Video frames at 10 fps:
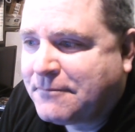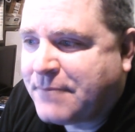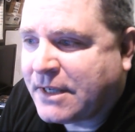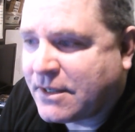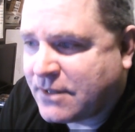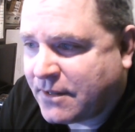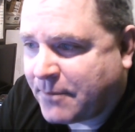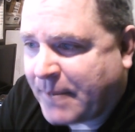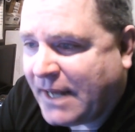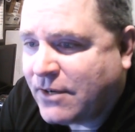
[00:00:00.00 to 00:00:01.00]
Because at the
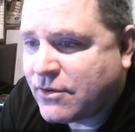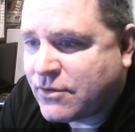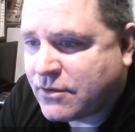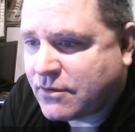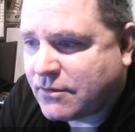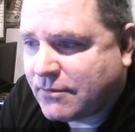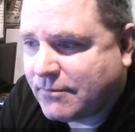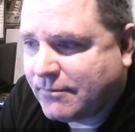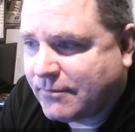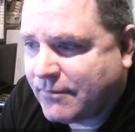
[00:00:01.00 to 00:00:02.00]
painter's
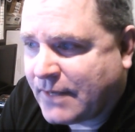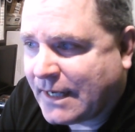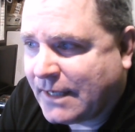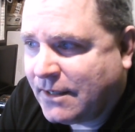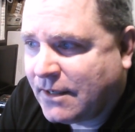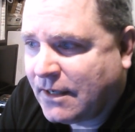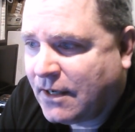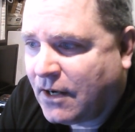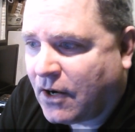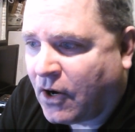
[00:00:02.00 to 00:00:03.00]
thing,
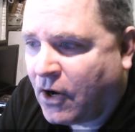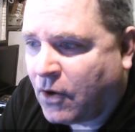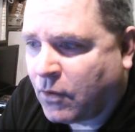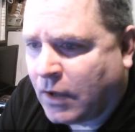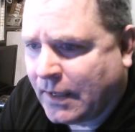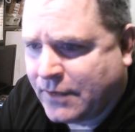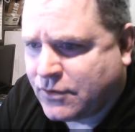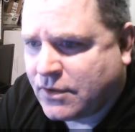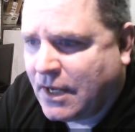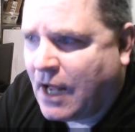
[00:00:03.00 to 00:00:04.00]
oh, well,
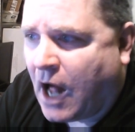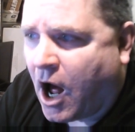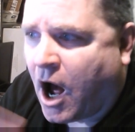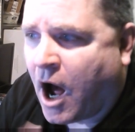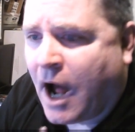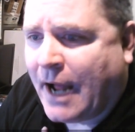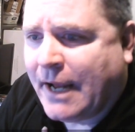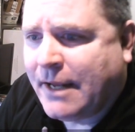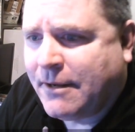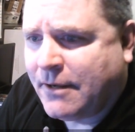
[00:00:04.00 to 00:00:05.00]
it's
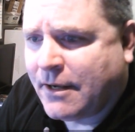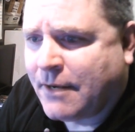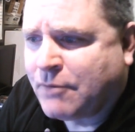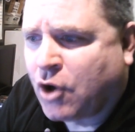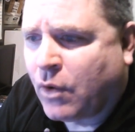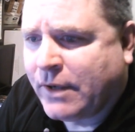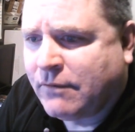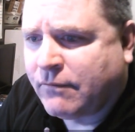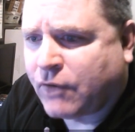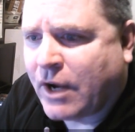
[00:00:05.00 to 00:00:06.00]
I am
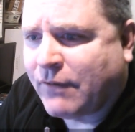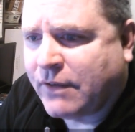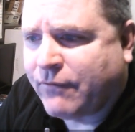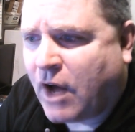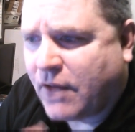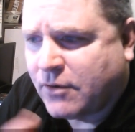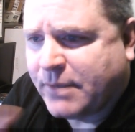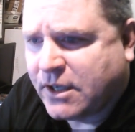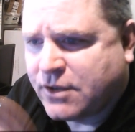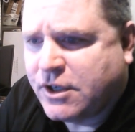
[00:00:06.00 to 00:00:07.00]
going for Heavenly Father
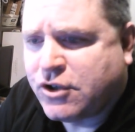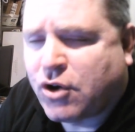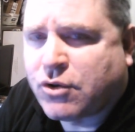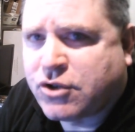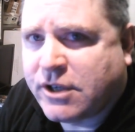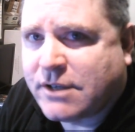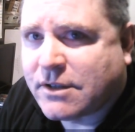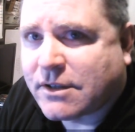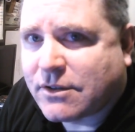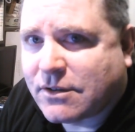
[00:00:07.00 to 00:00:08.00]
because he chose
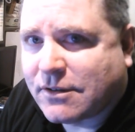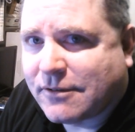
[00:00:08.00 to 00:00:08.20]
Jesus.